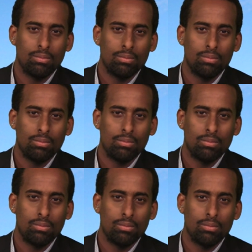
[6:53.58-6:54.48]

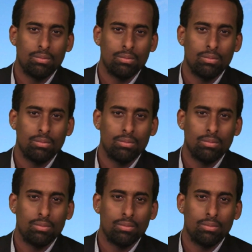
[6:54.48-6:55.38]

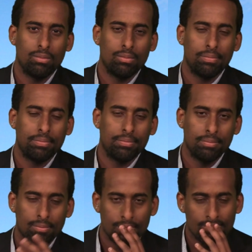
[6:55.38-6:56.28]

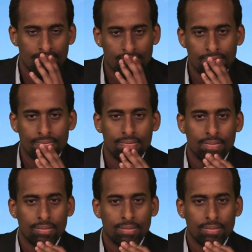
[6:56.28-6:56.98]
This person isn't speaking.